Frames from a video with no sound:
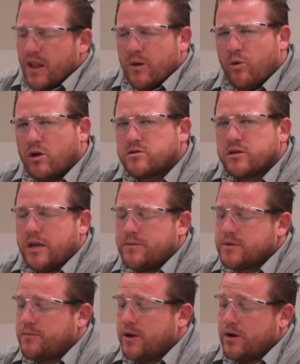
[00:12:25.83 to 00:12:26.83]
And we'll also keep
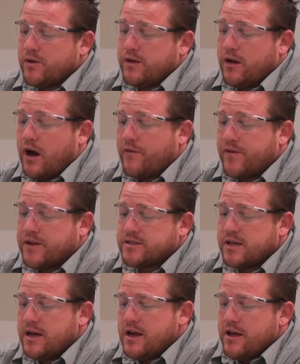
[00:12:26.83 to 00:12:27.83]
some here at the office.
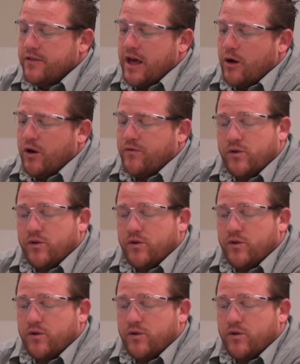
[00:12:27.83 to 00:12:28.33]
That way,